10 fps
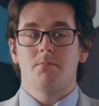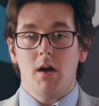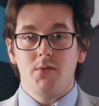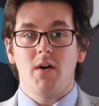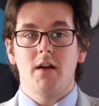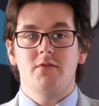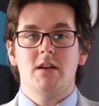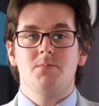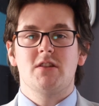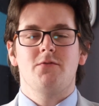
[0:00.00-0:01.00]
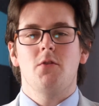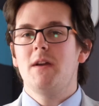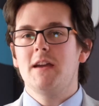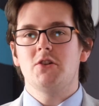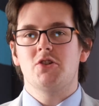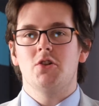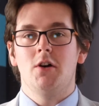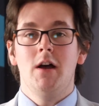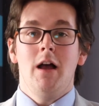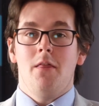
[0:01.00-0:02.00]
my five tips for making
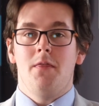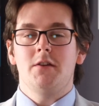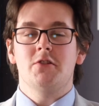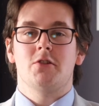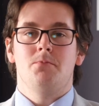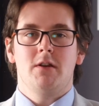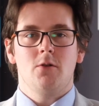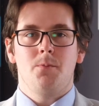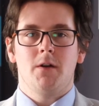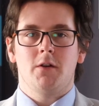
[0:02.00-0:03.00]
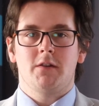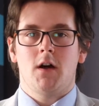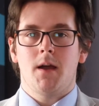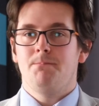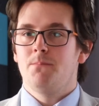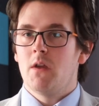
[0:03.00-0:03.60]
sure that you submit your bid on time.